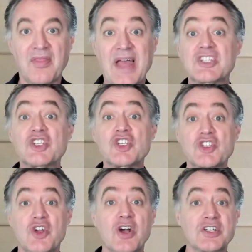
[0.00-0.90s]
That
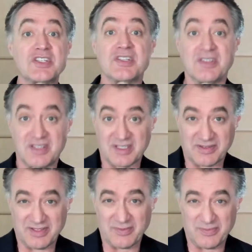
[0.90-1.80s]
starts the,
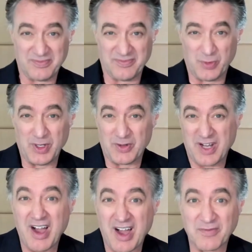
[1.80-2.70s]
the real
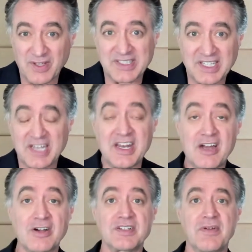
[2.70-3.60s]
conflict in the
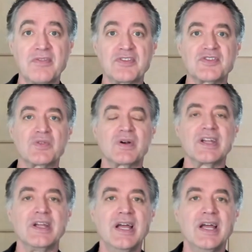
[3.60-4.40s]
narrative of the story.